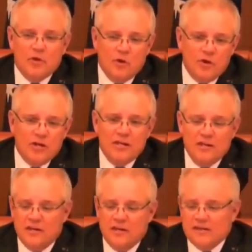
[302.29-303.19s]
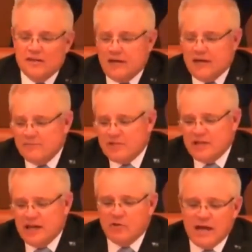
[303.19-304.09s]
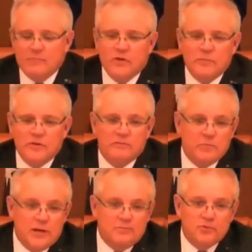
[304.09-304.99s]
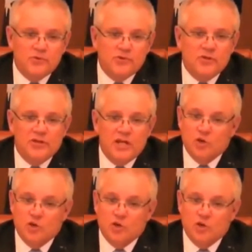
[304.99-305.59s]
We already see a great movement of peoples